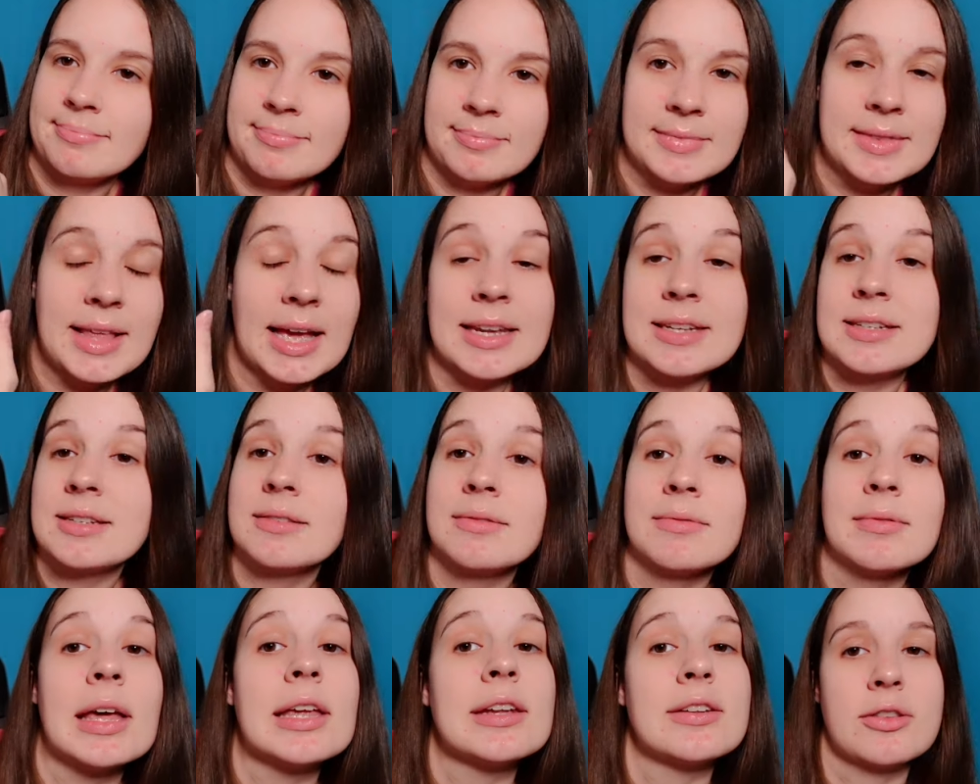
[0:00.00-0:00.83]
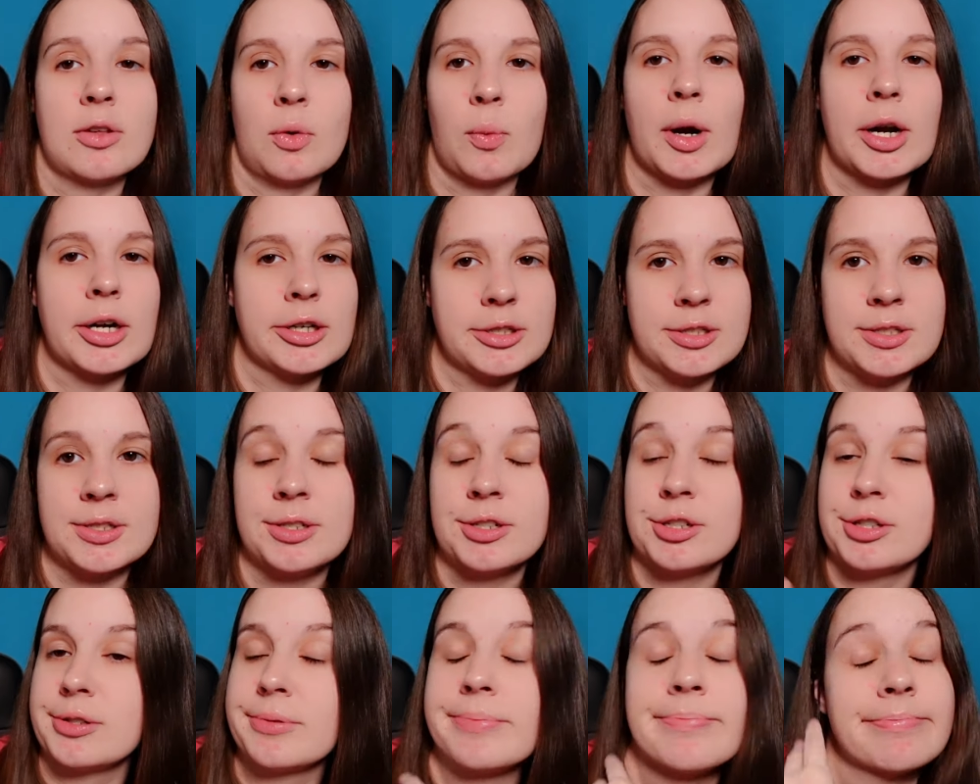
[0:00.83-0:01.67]
that's the words.
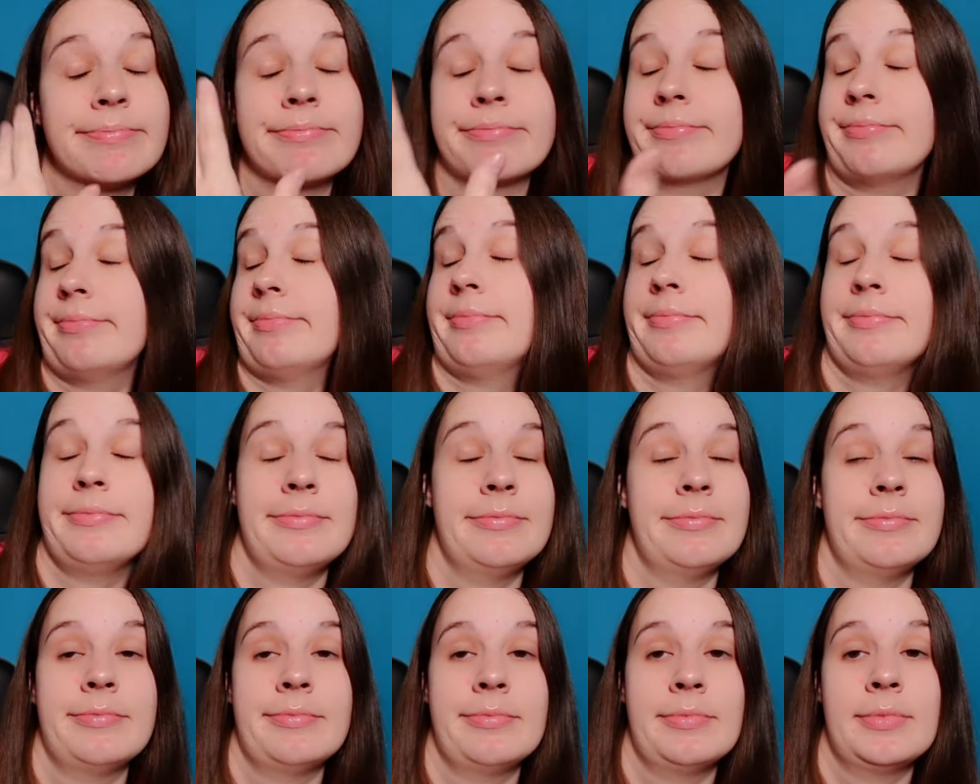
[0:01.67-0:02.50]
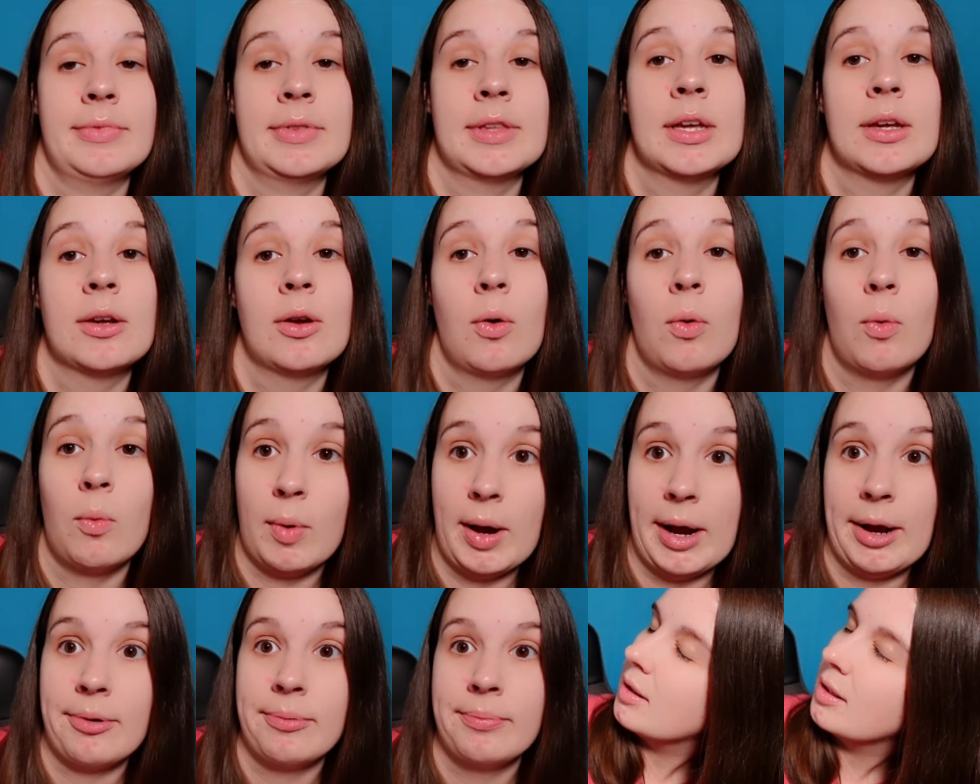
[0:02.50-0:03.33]
Just,
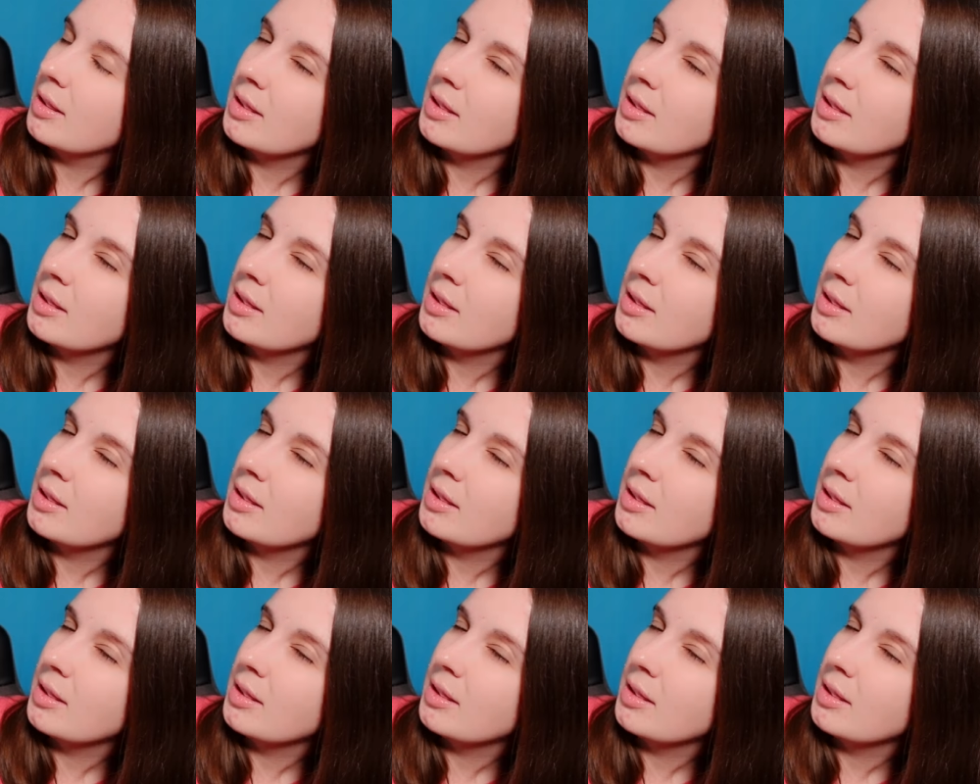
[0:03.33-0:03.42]
wow.